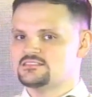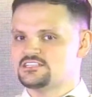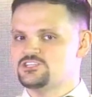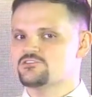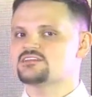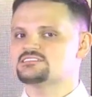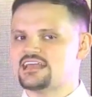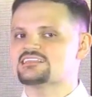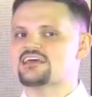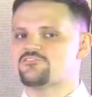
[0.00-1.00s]
you can
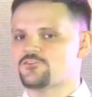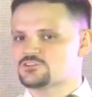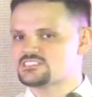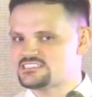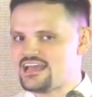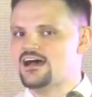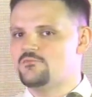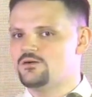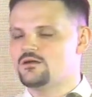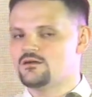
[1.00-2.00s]
take that first step.
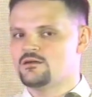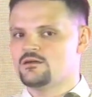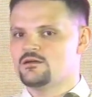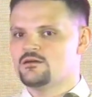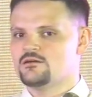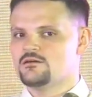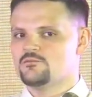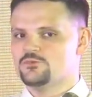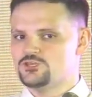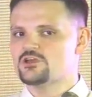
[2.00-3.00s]

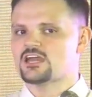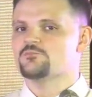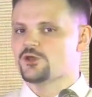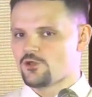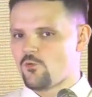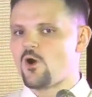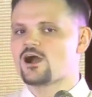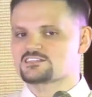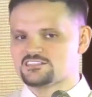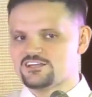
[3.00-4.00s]
You got to be able to
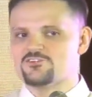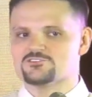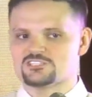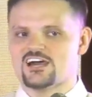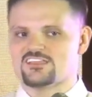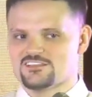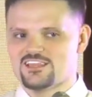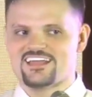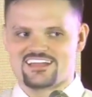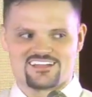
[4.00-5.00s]
walk to the other side of the lake.